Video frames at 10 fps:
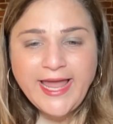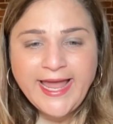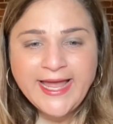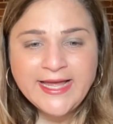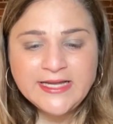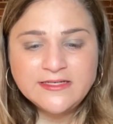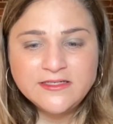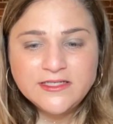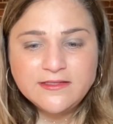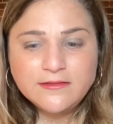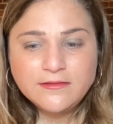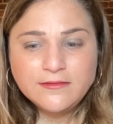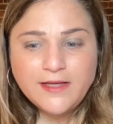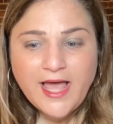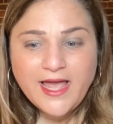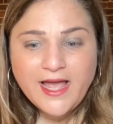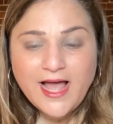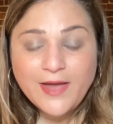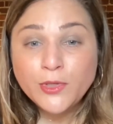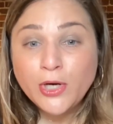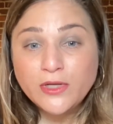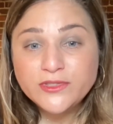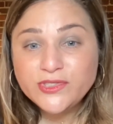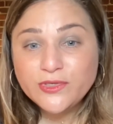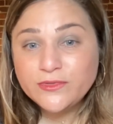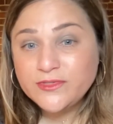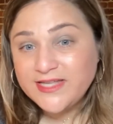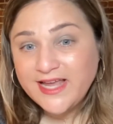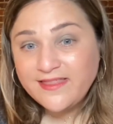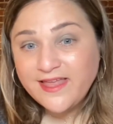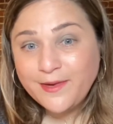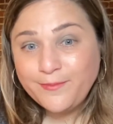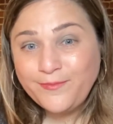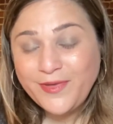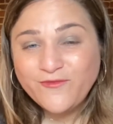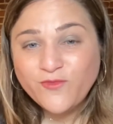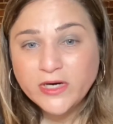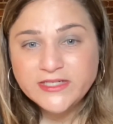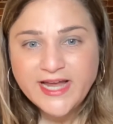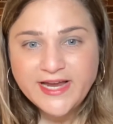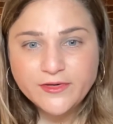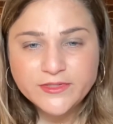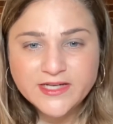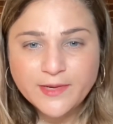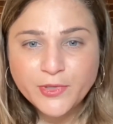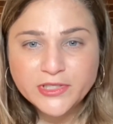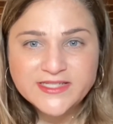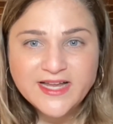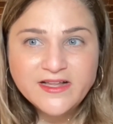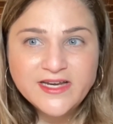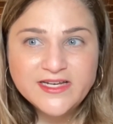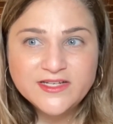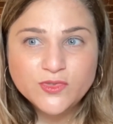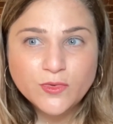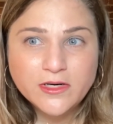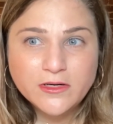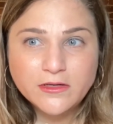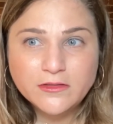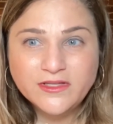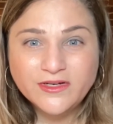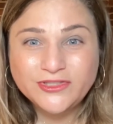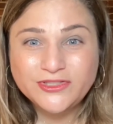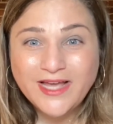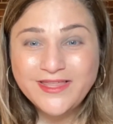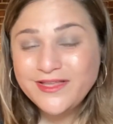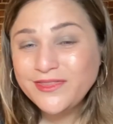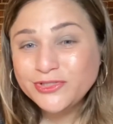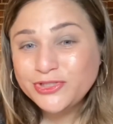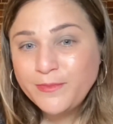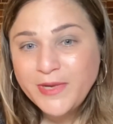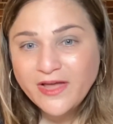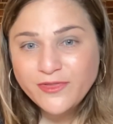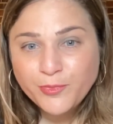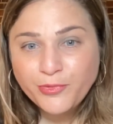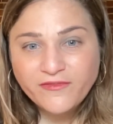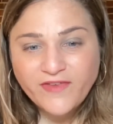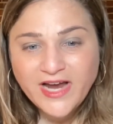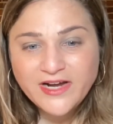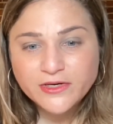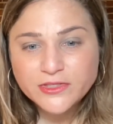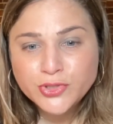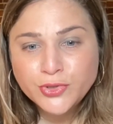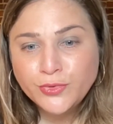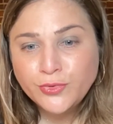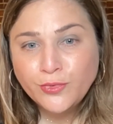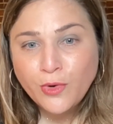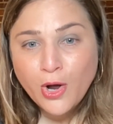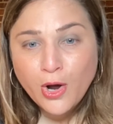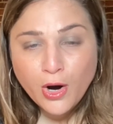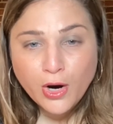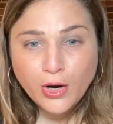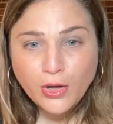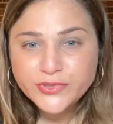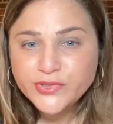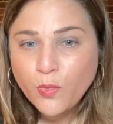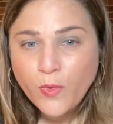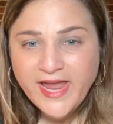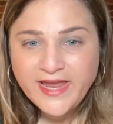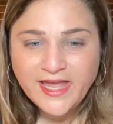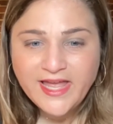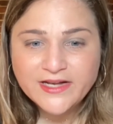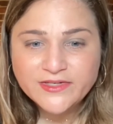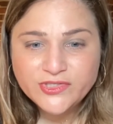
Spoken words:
And I would also say that before diagnosing a personality disorder, I think there should be other providers who are also weighing in.